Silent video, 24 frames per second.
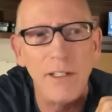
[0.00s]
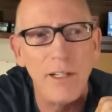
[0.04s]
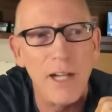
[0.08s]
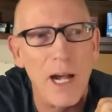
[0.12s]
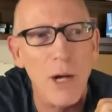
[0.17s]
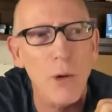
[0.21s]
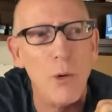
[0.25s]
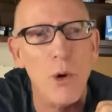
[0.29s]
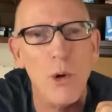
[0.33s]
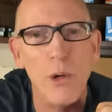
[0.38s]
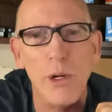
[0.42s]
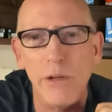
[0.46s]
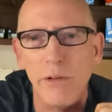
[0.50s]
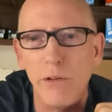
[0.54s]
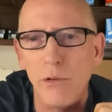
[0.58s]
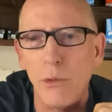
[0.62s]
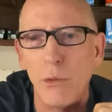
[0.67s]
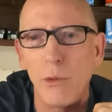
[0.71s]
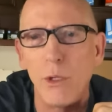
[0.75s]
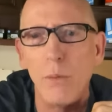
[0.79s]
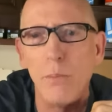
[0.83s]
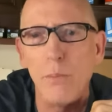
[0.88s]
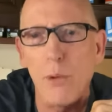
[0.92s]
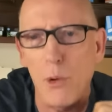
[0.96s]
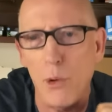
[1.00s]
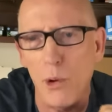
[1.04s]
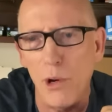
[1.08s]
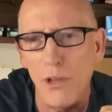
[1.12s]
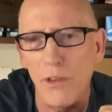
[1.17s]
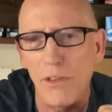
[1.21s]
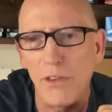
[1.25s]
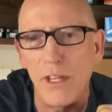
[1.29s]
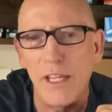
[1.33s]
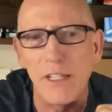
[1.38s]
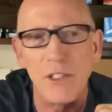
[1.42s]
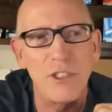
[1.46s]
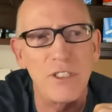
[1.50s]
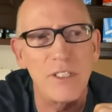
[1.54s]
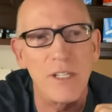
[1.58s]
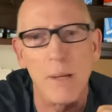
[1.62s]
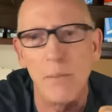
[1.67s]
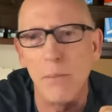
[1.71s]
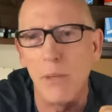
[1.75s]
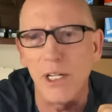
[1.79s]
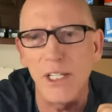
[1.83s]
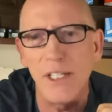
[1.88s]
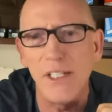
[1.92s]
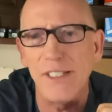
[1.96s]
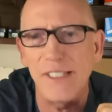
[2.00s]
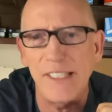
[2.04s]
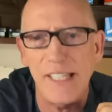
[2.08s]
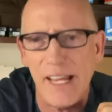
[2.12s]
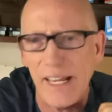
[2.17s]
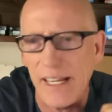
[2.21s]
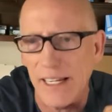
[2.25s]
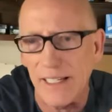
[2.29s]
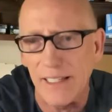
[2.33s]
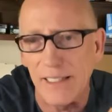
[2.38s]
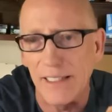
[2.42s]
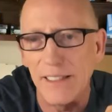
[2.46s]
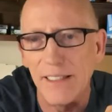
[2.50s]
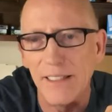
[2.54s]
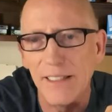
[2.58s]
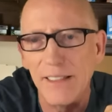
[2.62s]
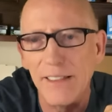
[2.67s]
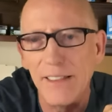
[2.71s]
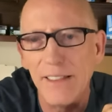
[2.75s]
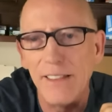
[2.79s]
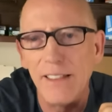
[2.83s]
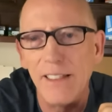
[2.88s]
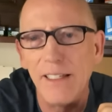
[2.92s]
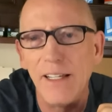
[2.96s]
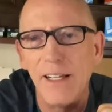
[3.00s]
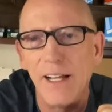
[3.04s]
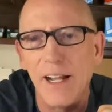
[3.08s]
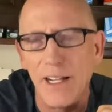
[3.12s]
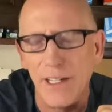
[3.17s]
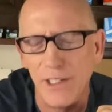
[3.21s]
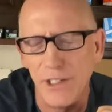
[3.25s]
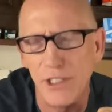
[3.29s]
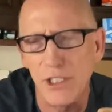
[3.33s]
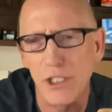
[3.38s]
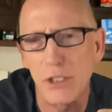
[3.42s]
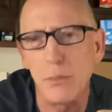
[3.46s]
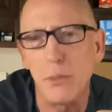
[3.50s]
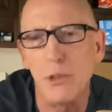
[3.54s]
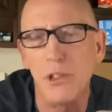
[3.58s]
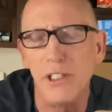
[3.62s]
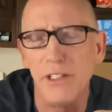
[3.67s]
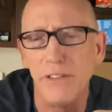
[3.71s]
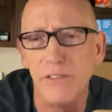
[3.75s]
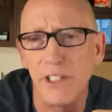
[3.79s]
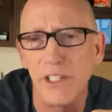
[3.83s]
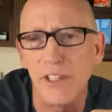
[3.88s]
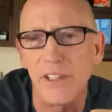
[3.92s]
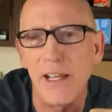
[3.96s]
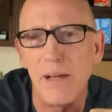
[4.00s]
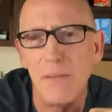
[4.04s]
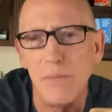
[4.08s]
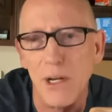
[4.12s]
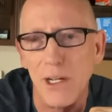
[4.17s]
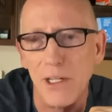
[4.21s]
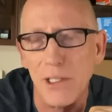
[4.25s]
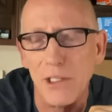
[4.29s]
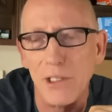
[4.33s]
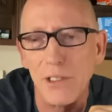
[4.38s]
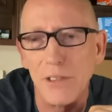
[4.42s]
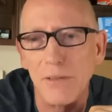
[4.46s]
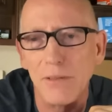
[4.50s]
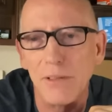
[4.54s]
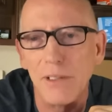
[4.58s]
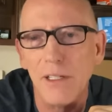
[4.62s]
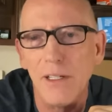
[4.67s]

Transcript: I won't even report that somebody said it. I disbelieve it that much.